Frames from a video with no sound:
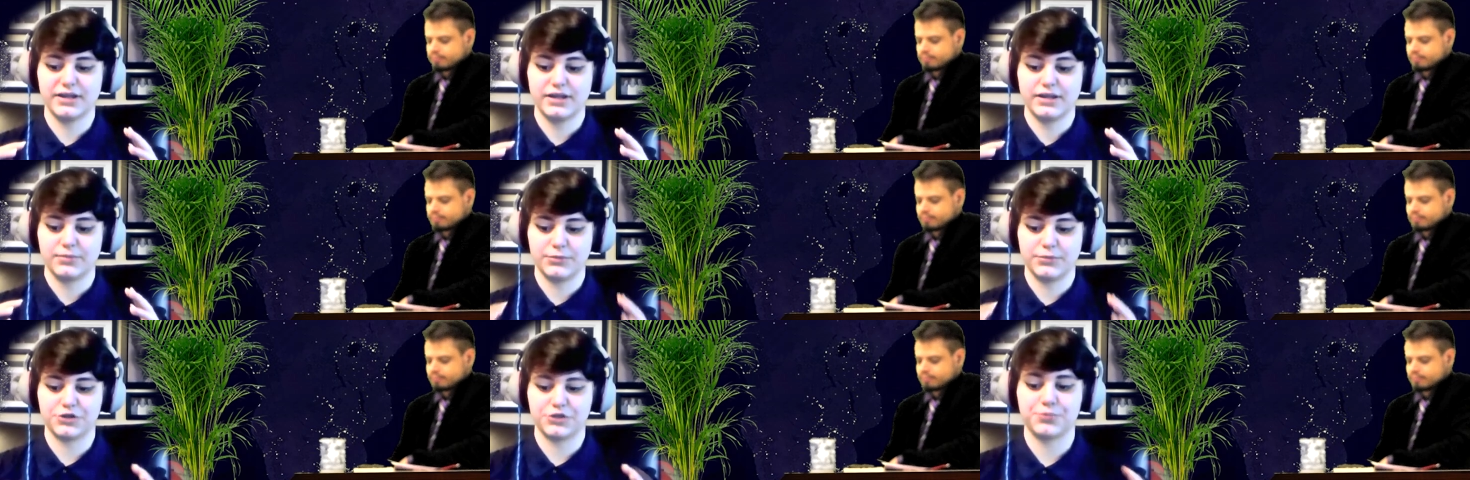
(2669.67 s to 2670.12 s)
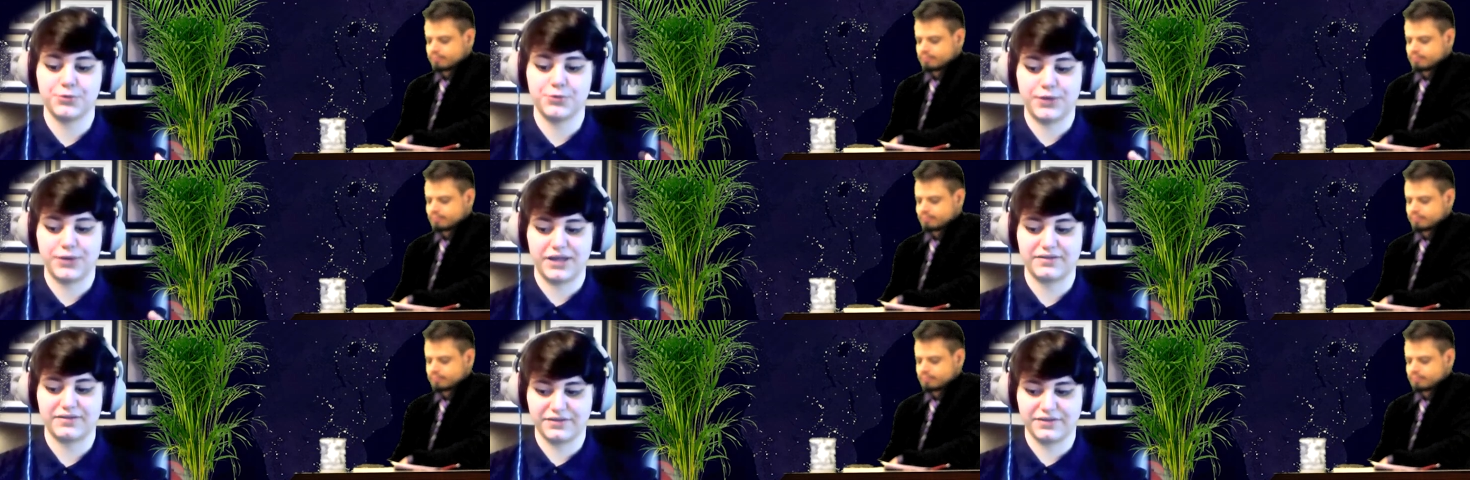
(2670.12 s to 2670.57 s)
Speaker 1: multiple
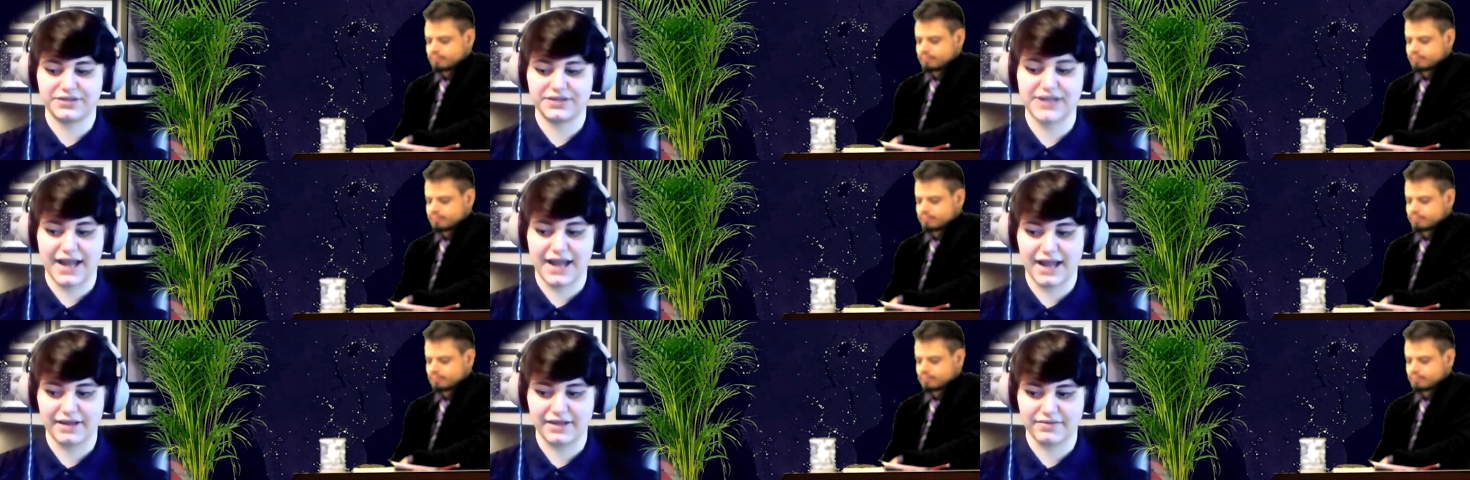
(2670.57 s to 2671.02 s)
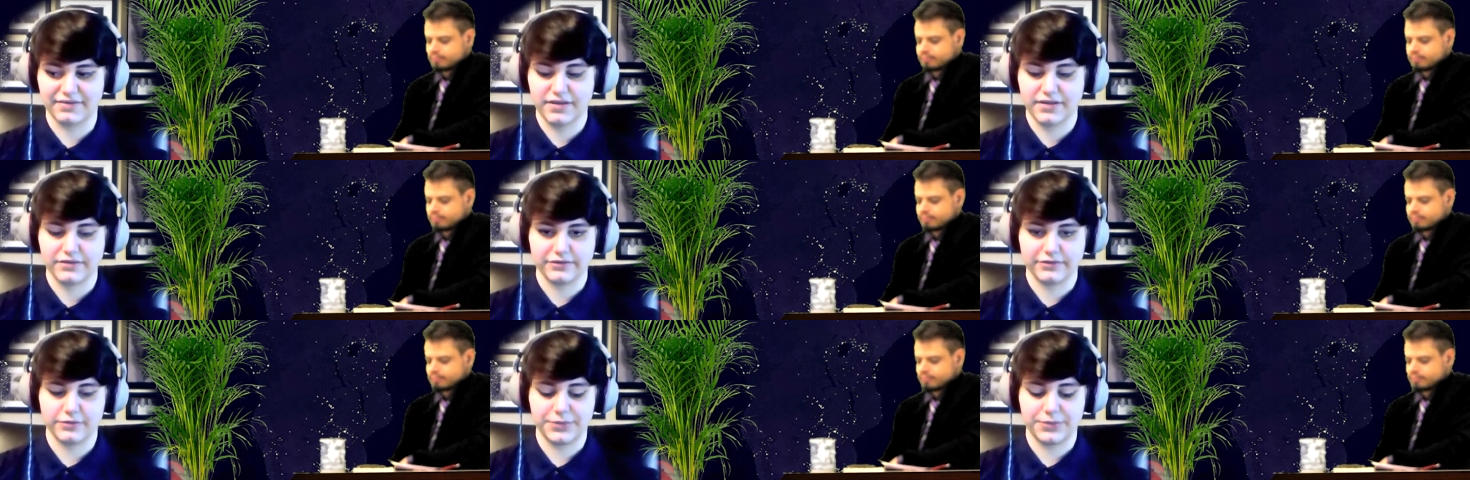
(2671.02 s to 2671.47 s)
ways in the tags
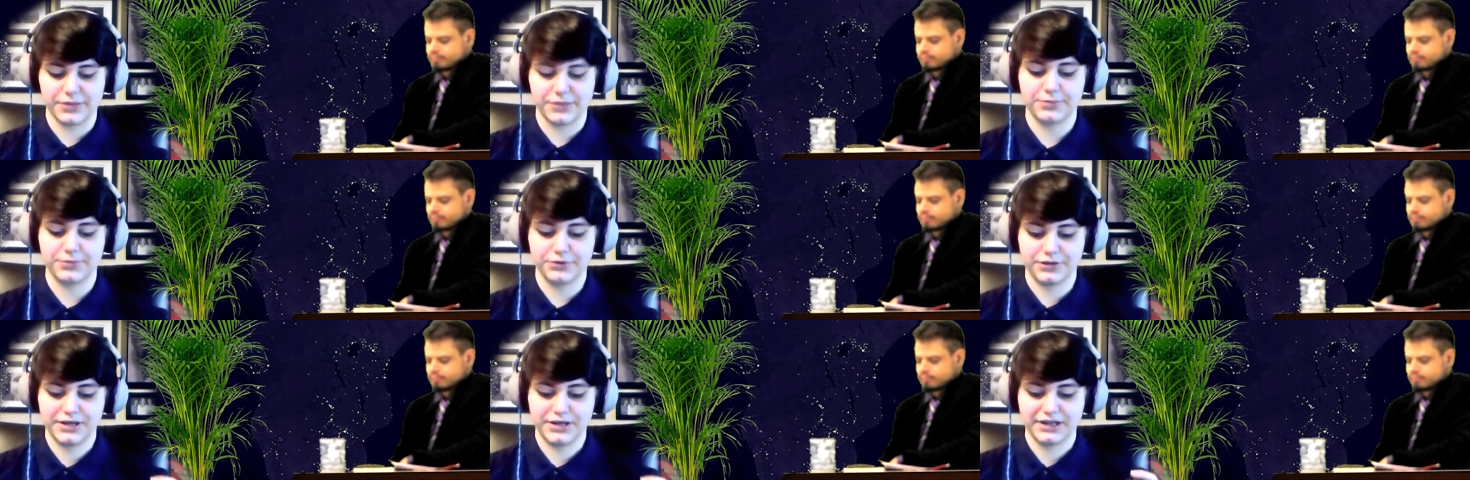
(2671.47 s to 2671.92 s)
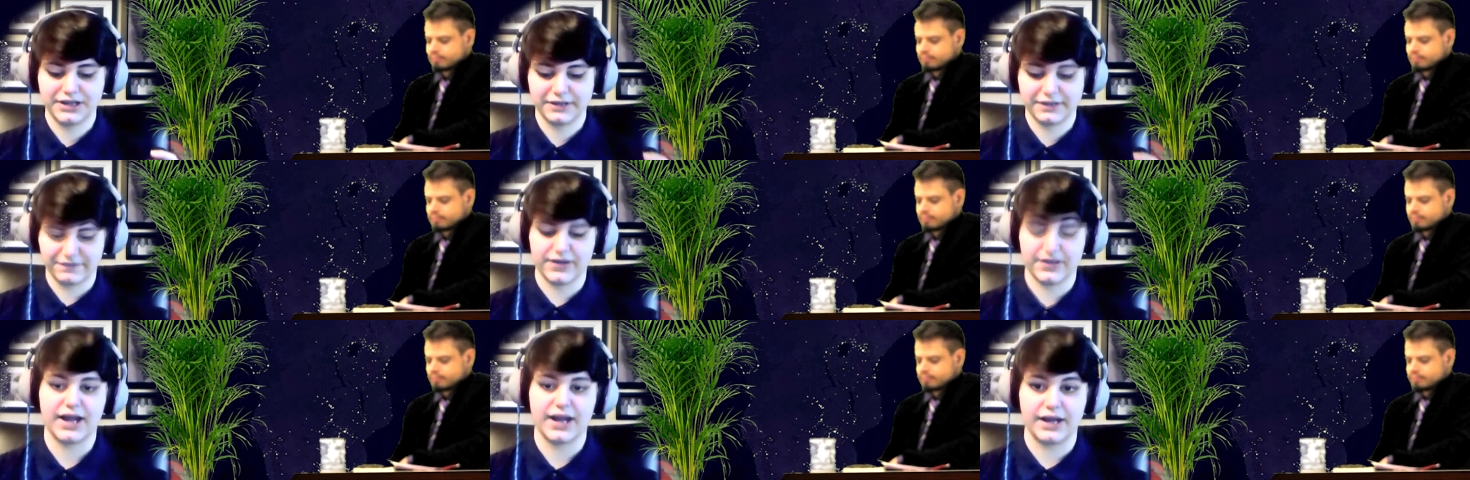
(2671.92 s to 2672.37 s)
so the people can
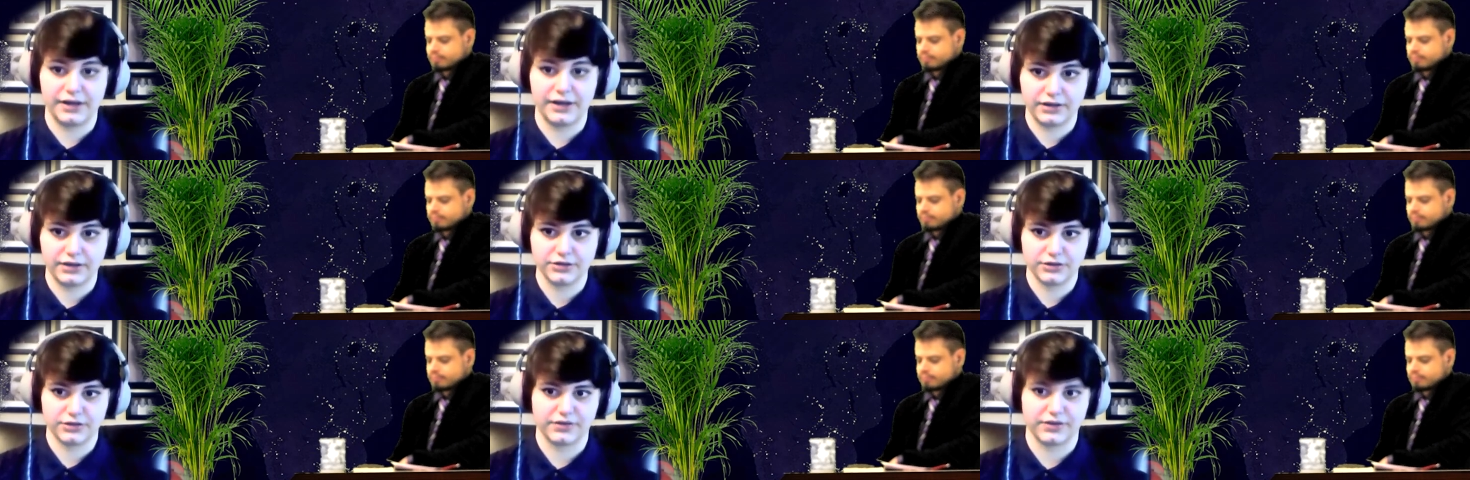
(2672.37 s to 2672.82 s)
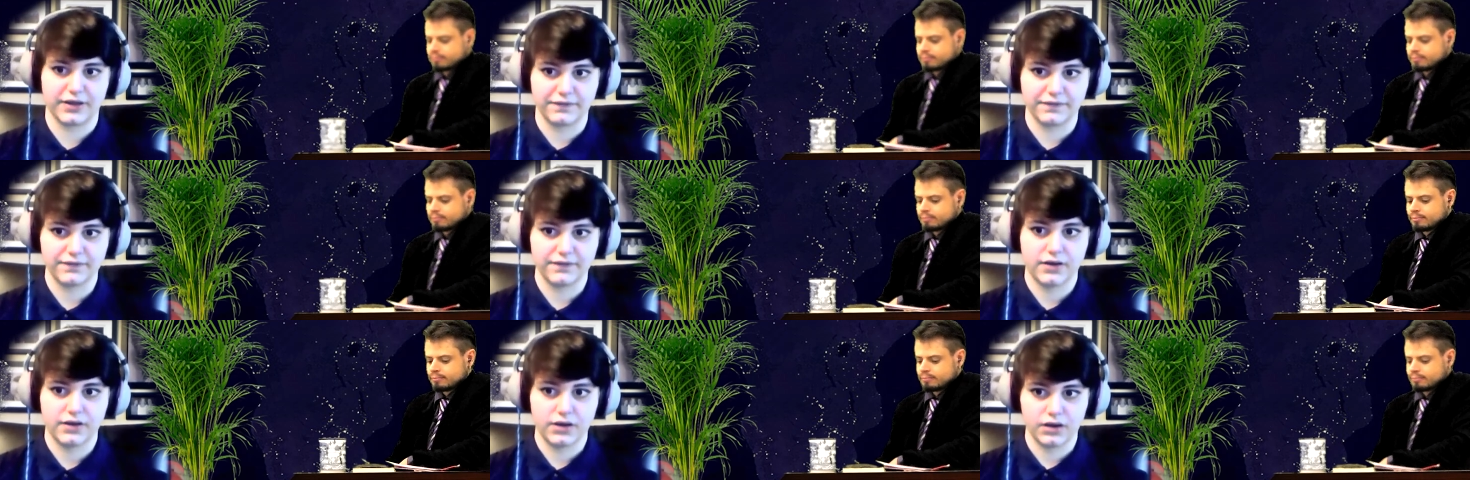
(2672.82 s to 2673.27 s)
find your stuff.
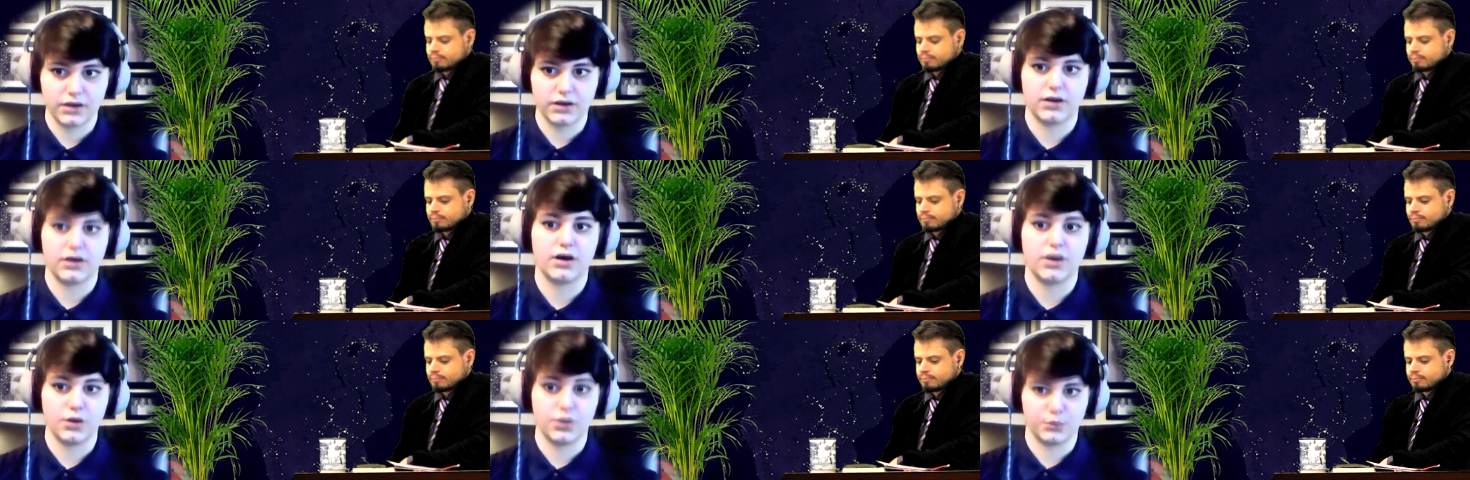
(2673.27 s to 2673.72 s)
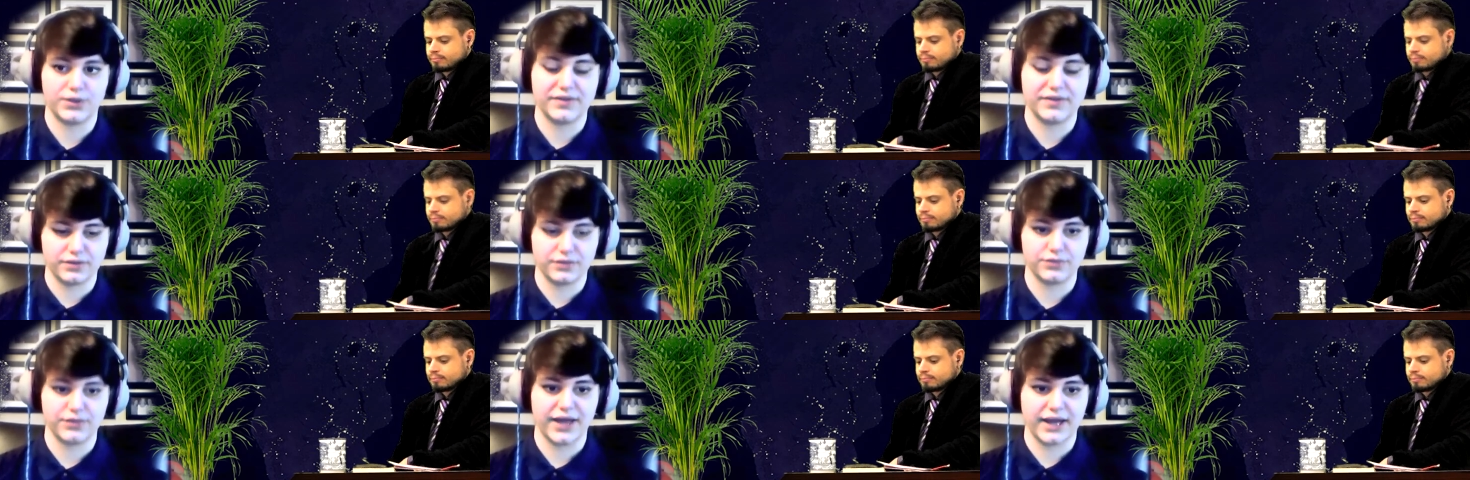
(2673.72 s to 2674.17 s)
Always
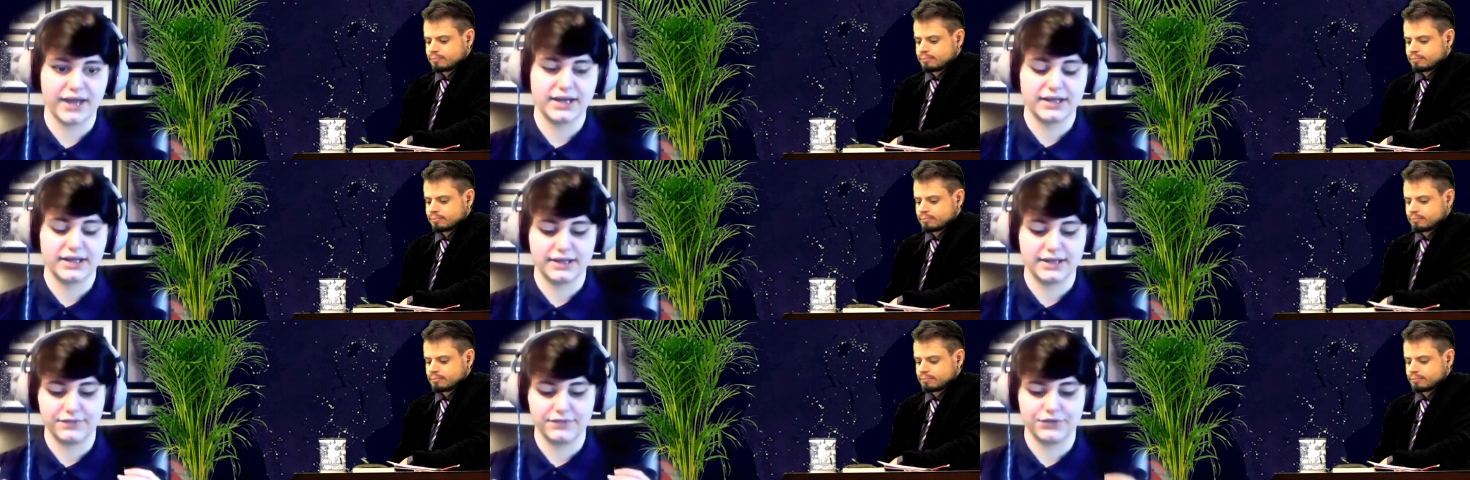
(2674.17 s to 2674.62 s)
do that. Give